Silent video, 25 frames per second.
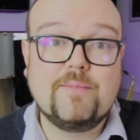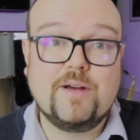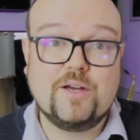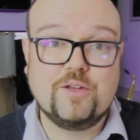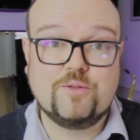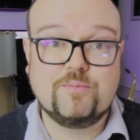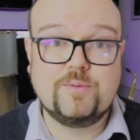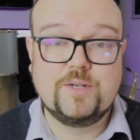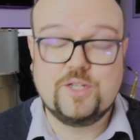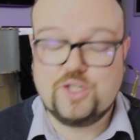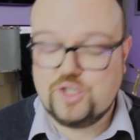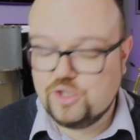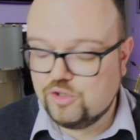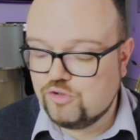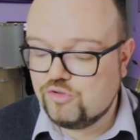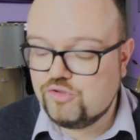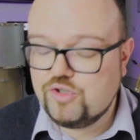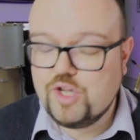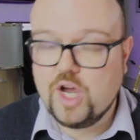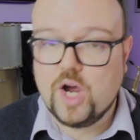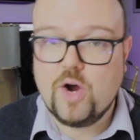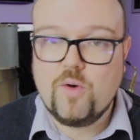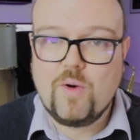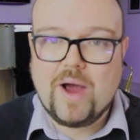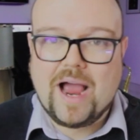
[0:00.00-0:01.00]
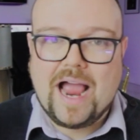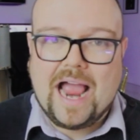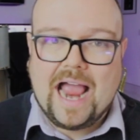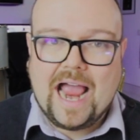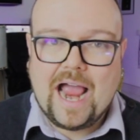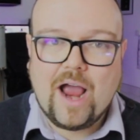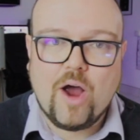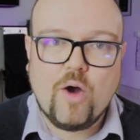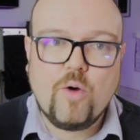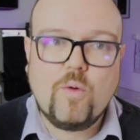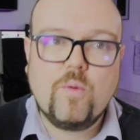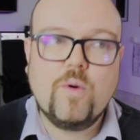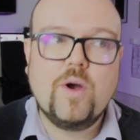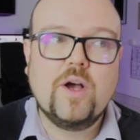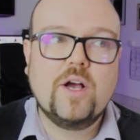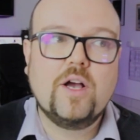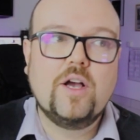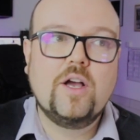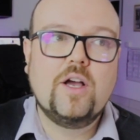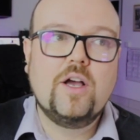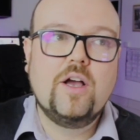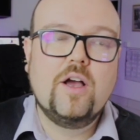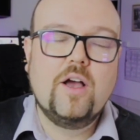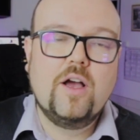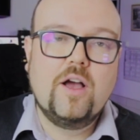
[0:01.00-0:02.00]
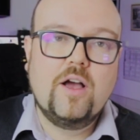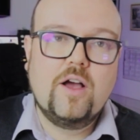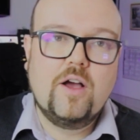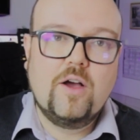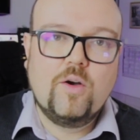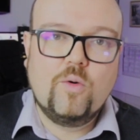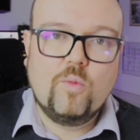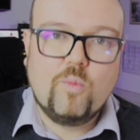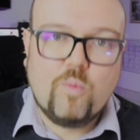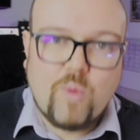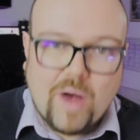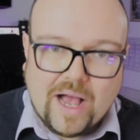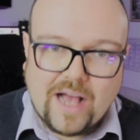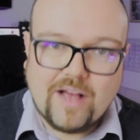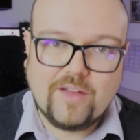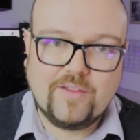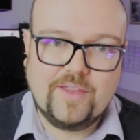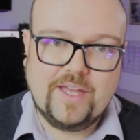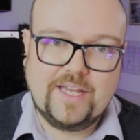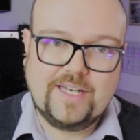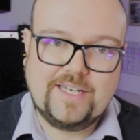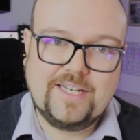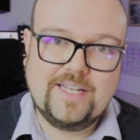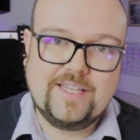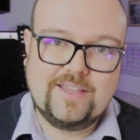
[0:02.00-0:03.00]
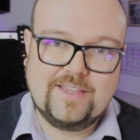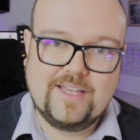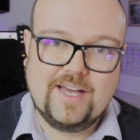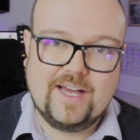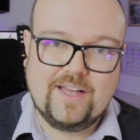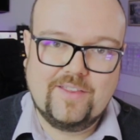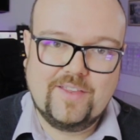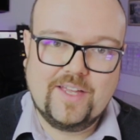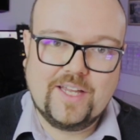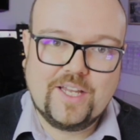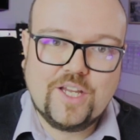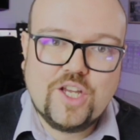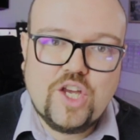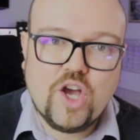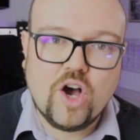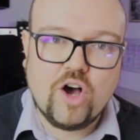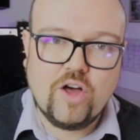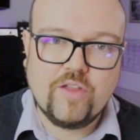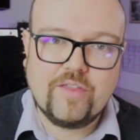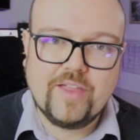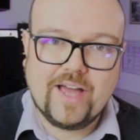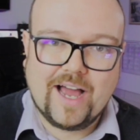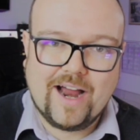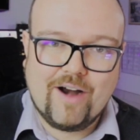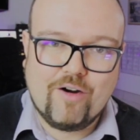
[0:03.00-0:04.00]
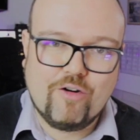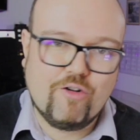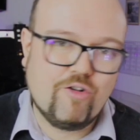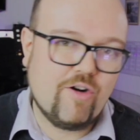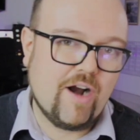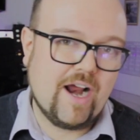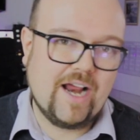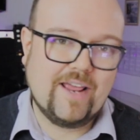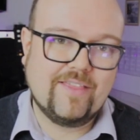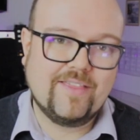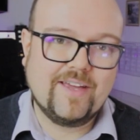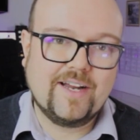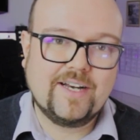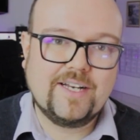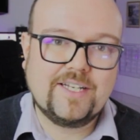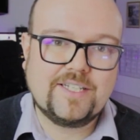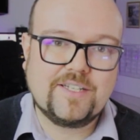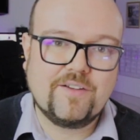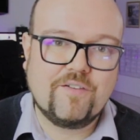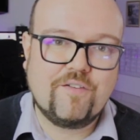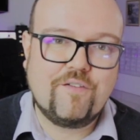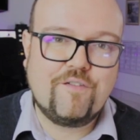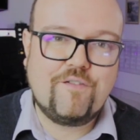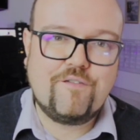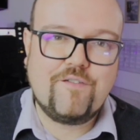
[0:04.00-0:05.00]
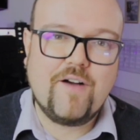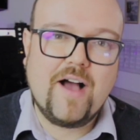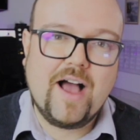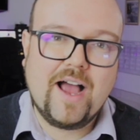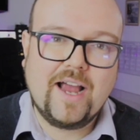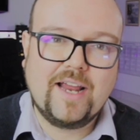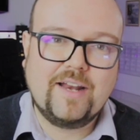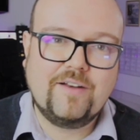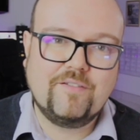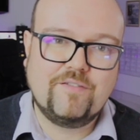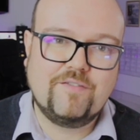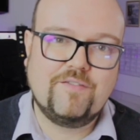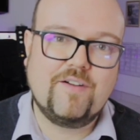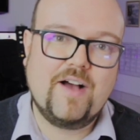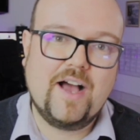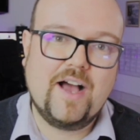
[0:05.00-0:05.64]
mouthpiece, you'll know how well they did that. They got that right. That is a fine.